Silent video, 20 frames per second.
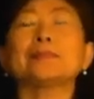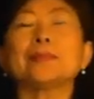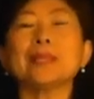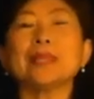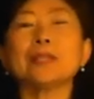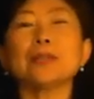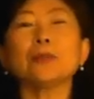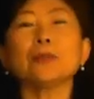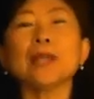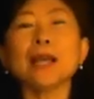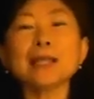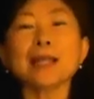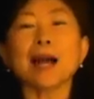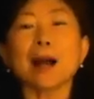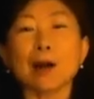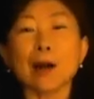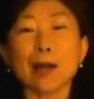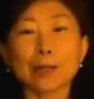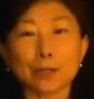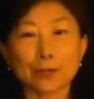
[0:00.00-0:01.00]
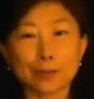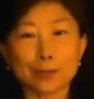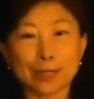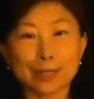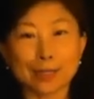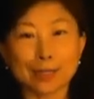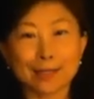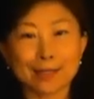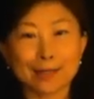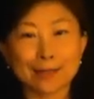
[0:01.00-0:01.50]
So that's how I do
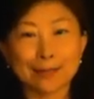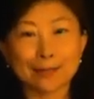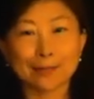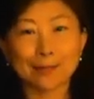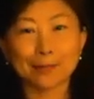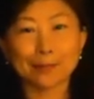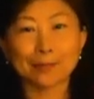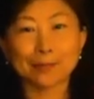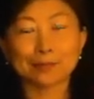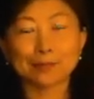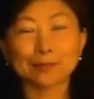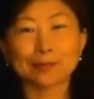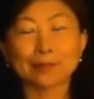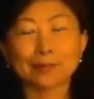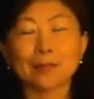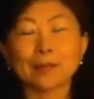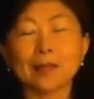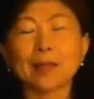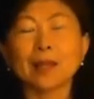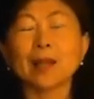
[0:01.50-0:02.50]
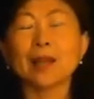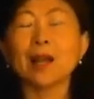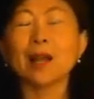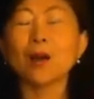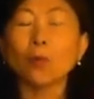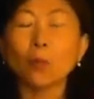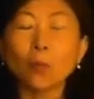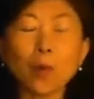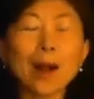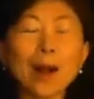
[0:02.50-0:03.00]
it.
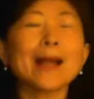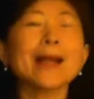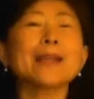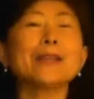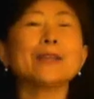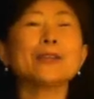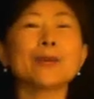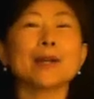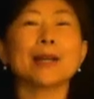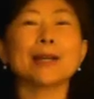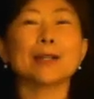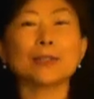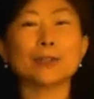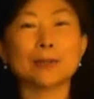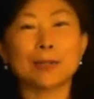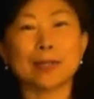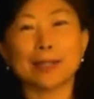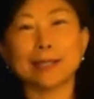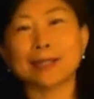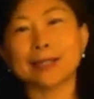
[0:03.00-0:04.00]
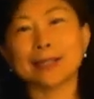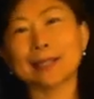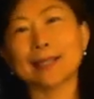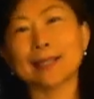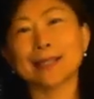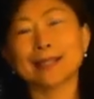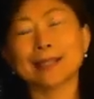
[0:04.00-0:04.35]
Why do I do it?